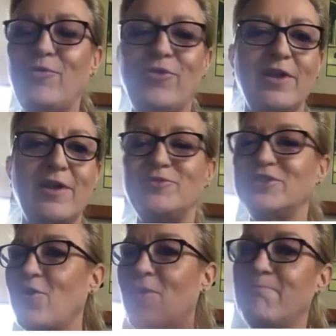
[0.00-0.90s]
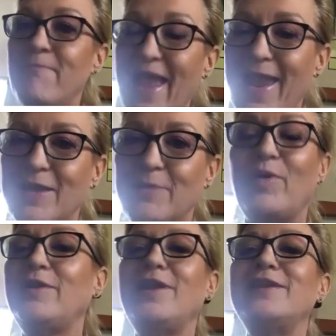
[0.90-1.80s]
think I'm just gone mad,
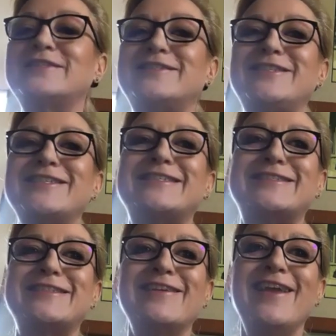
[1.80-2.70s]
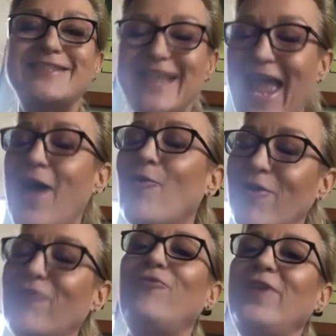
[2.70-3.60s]
but it's how I
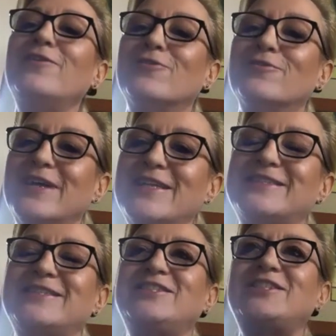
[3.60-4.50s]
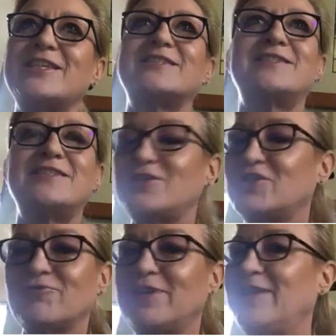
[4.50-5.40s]
feel. It's just
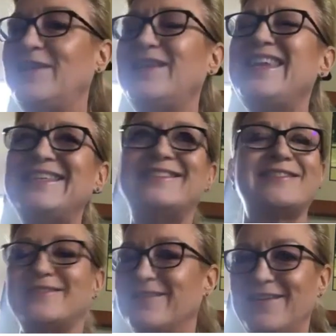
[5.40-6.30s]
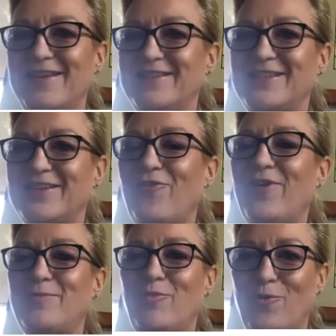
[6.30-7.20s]
such a release. It's
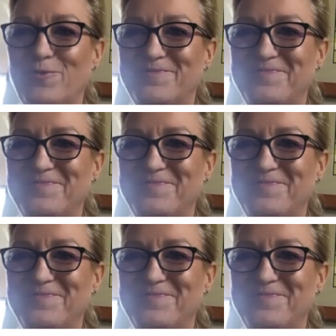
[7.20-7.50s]
incredible.